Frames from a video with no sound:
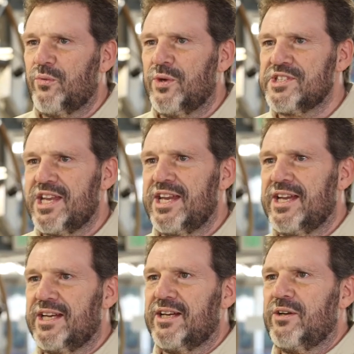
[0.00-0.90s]
was a,
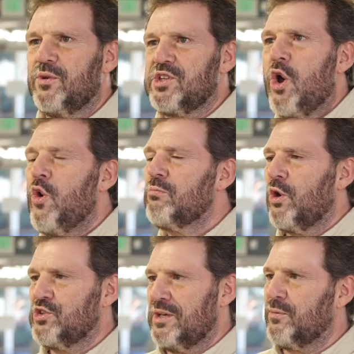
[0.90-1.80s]
uh, was a home
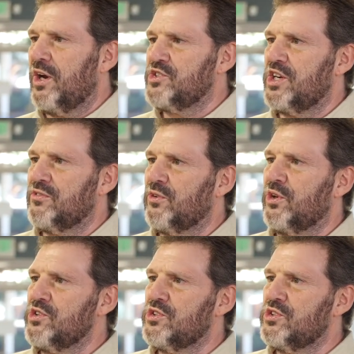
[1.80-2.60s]
roasting project first,